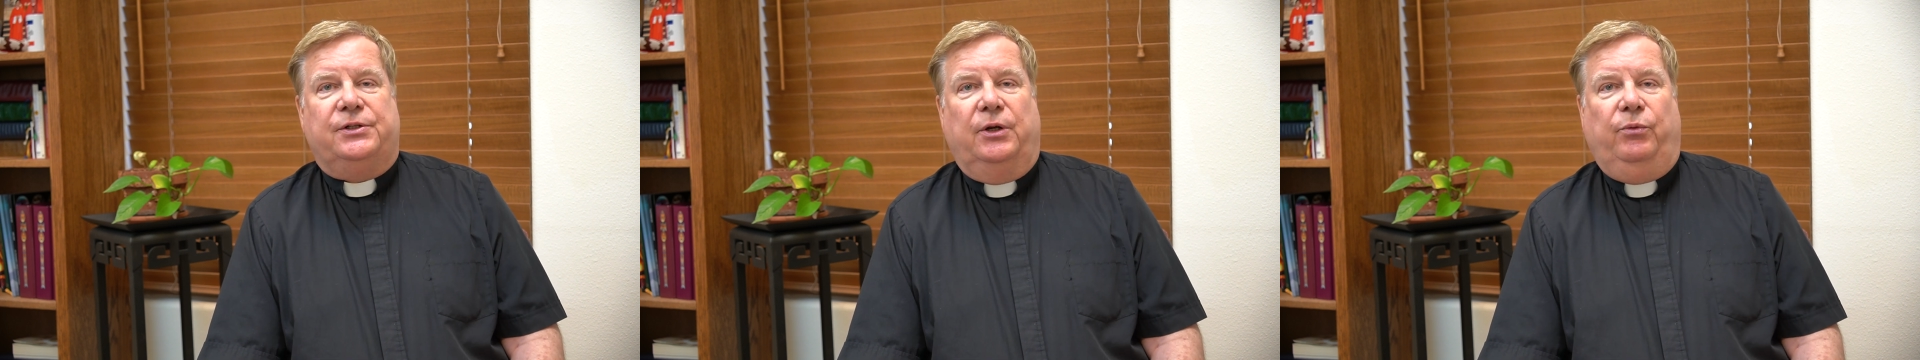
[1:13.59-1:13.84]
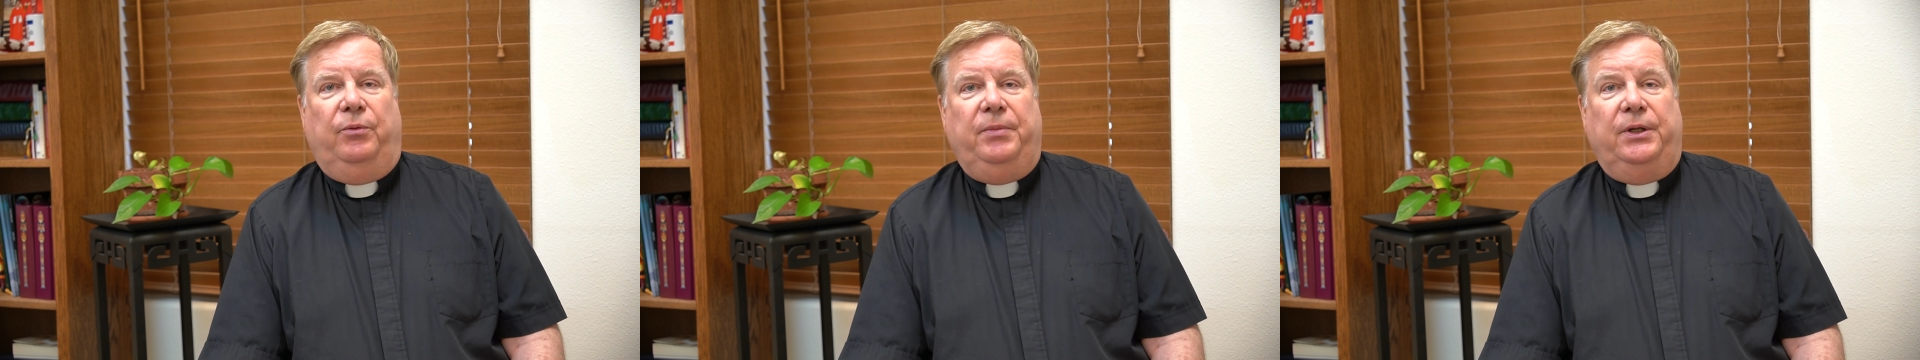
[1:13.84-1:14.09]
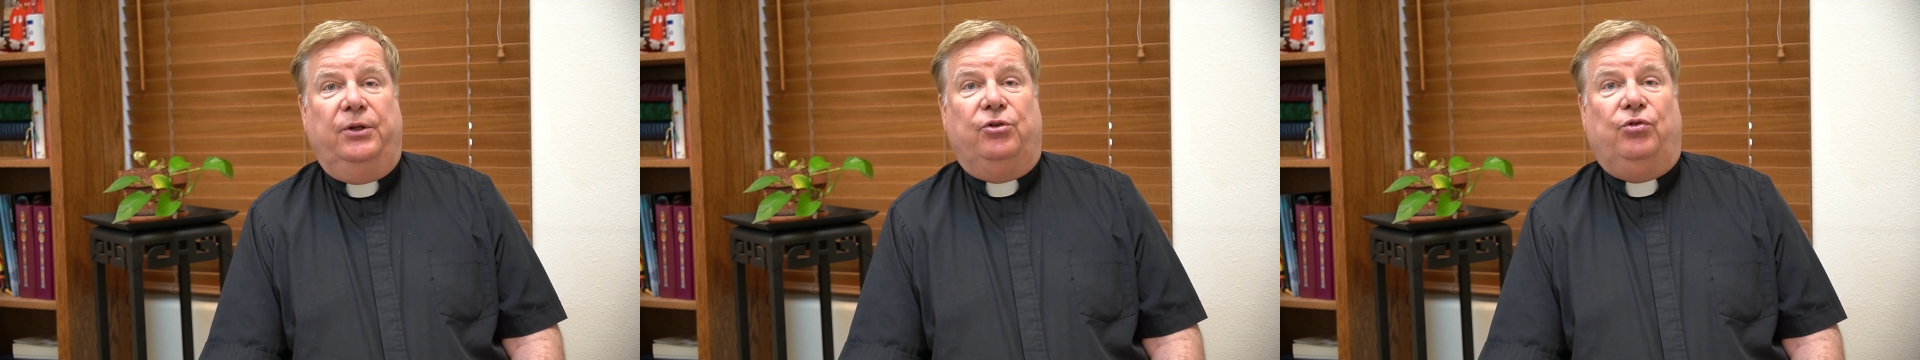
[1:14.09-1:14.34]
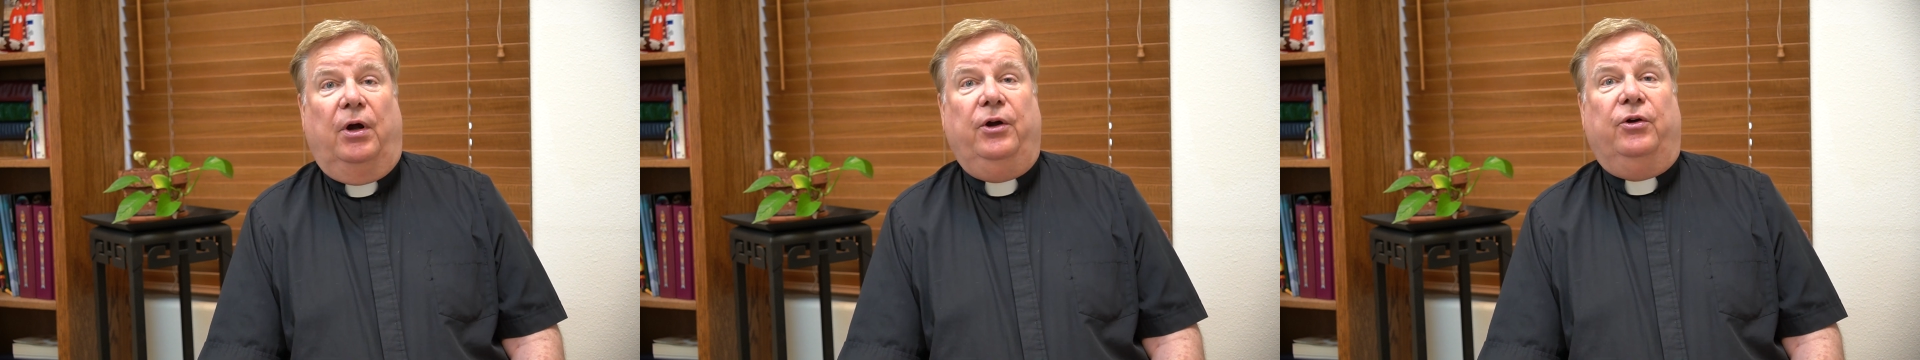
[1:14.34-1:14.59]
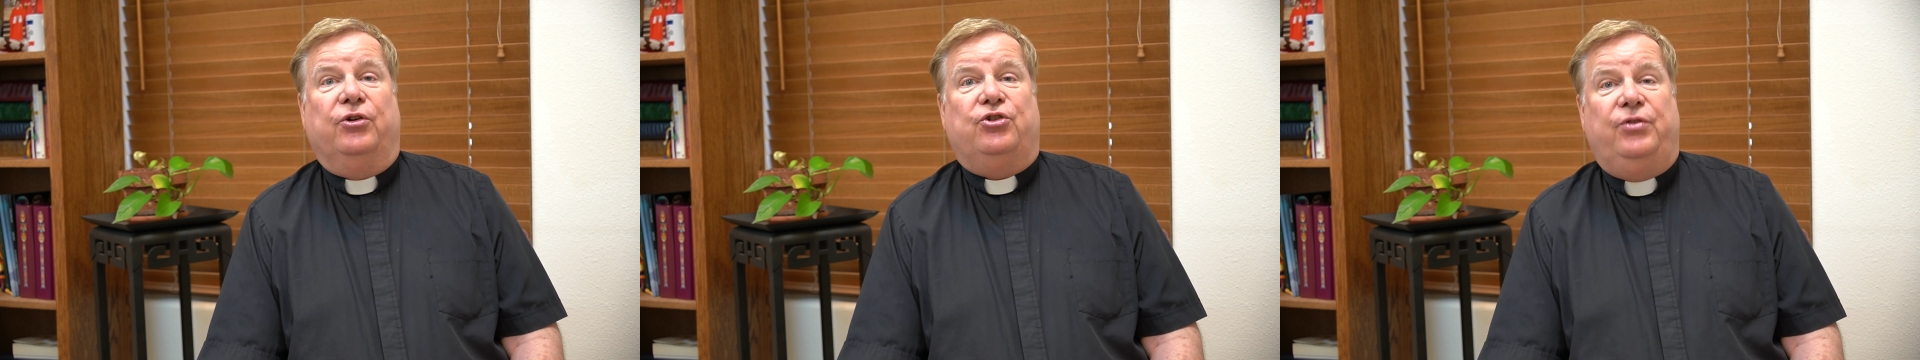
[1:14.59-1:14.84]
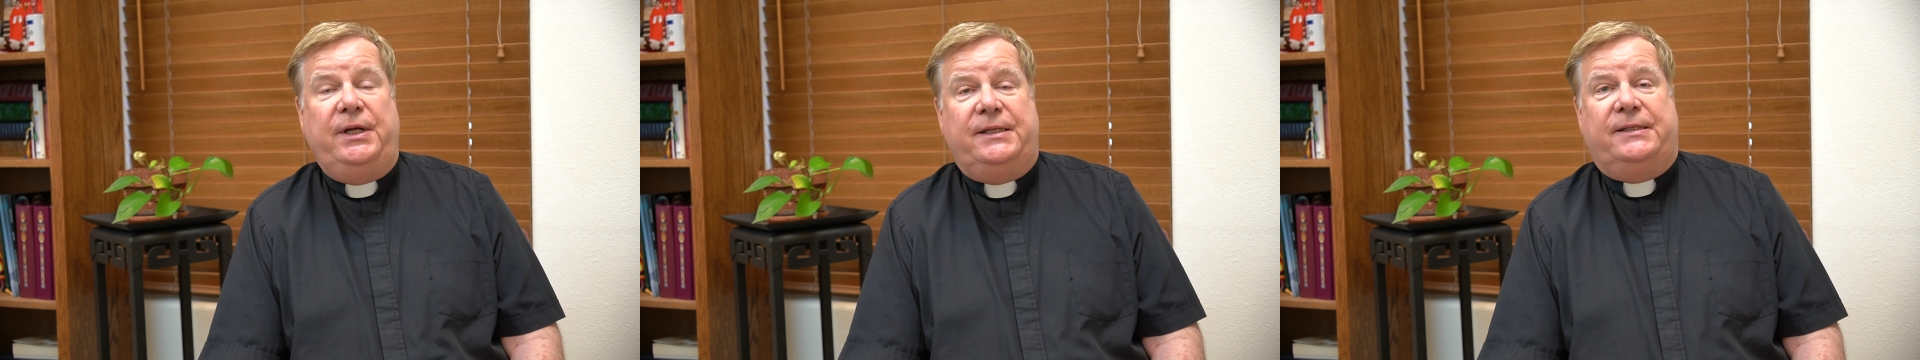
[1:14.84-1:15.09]
there will be the trunk or
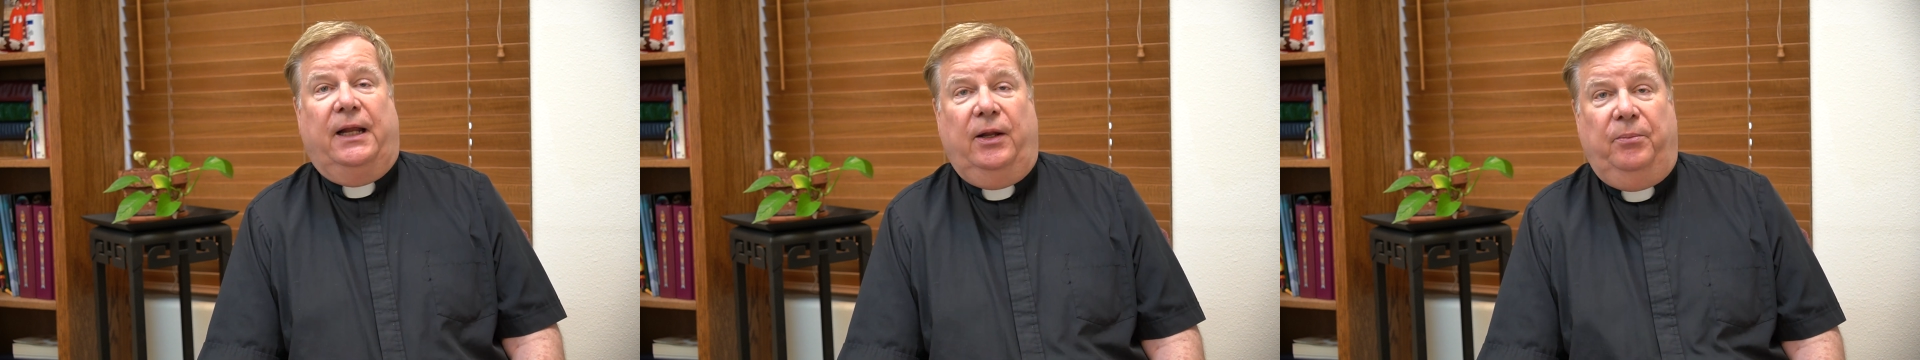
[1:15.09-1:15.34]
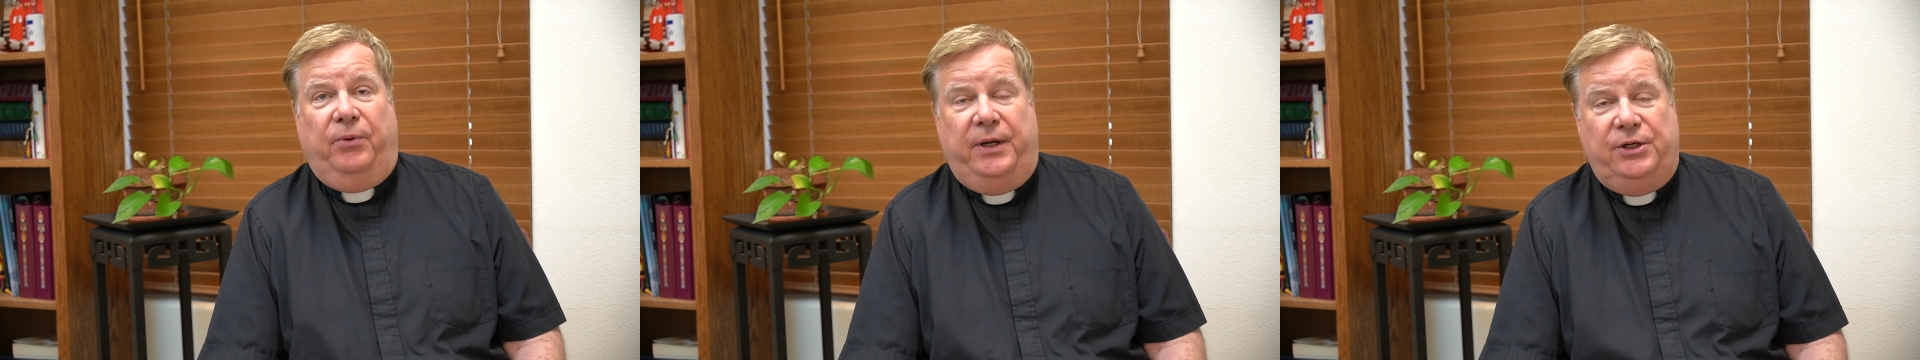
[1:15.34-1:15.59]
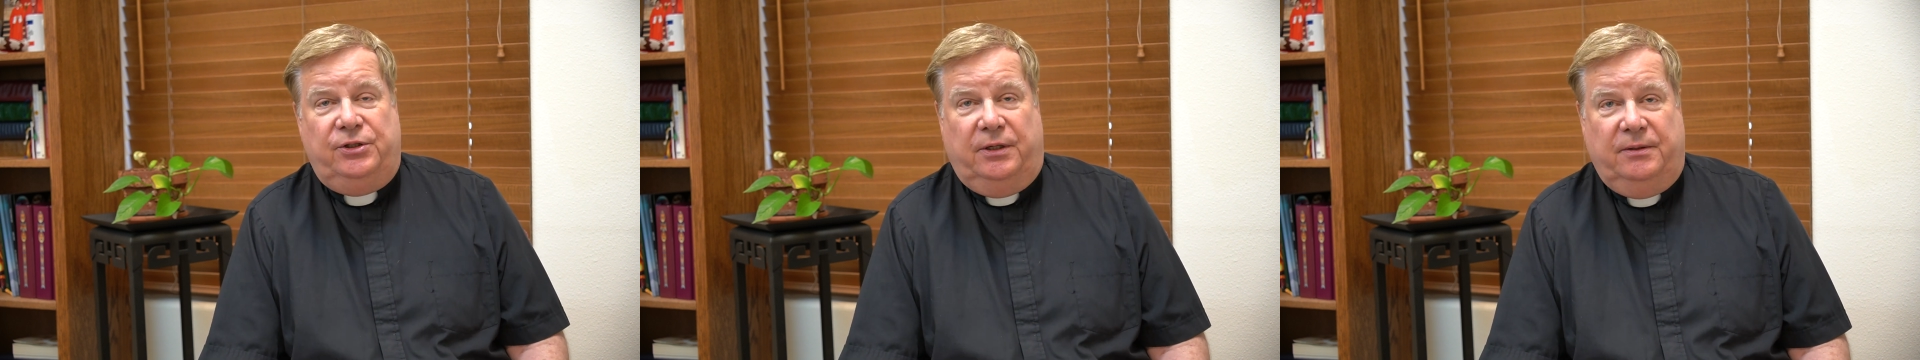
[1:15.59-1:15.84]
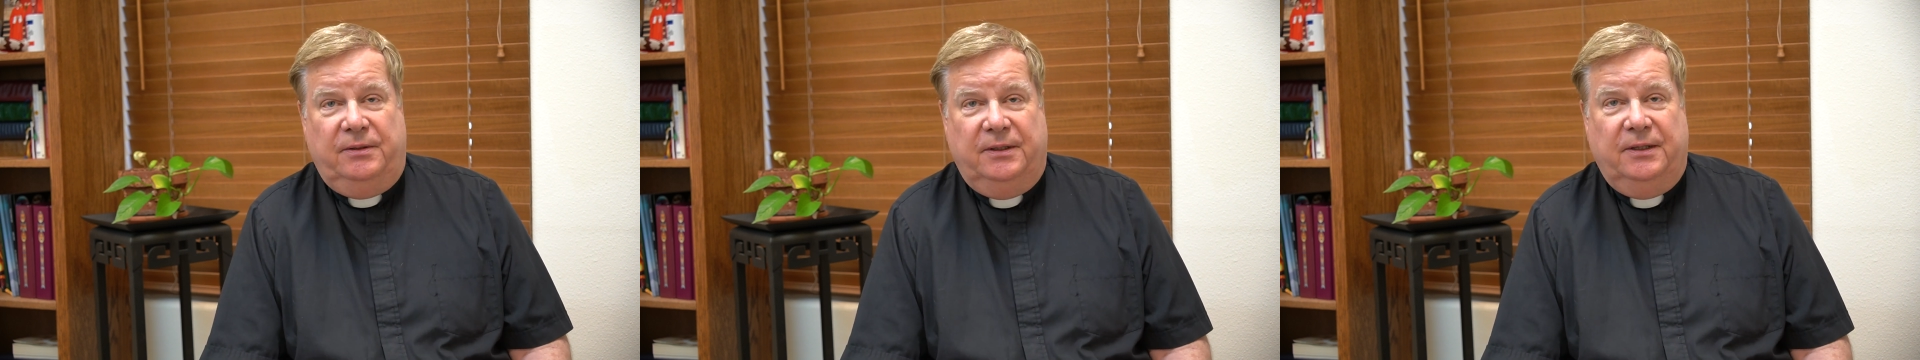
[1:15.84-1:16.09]
treat celebration